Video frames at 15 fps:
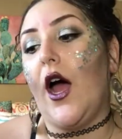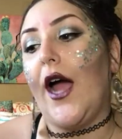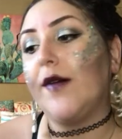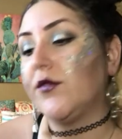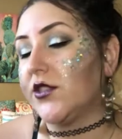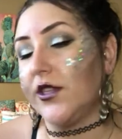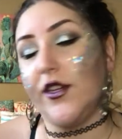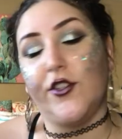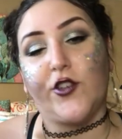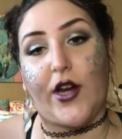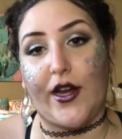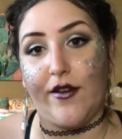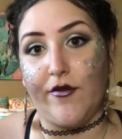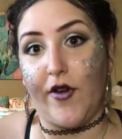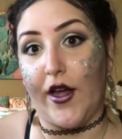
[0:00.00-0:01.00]
I'm just gonna
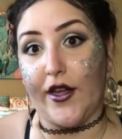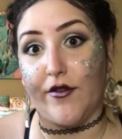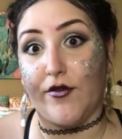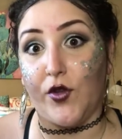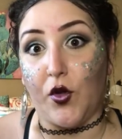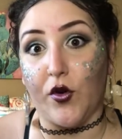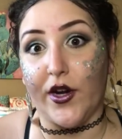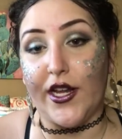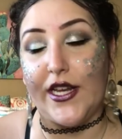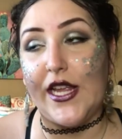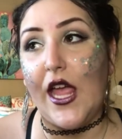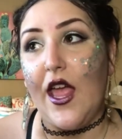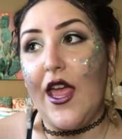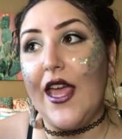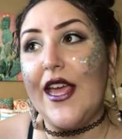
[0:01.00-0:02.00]
try and fucking floor it.
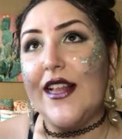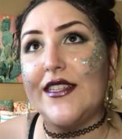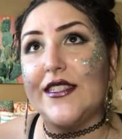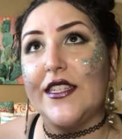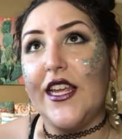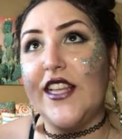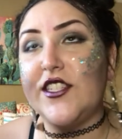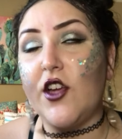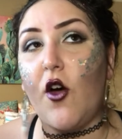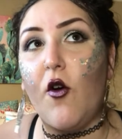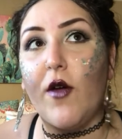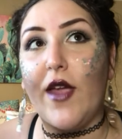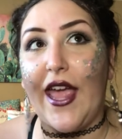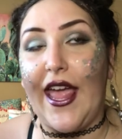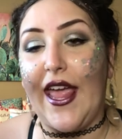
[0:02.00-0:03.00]
It's, it's
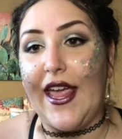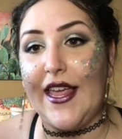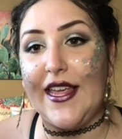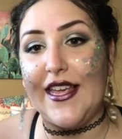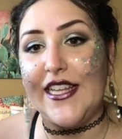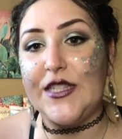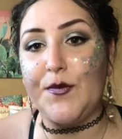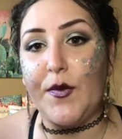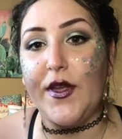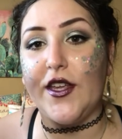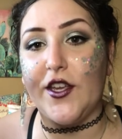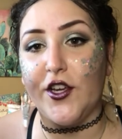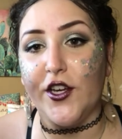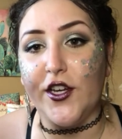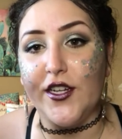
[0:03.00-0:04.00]
okay, it's
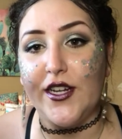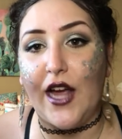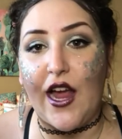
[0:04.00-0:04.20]
been good.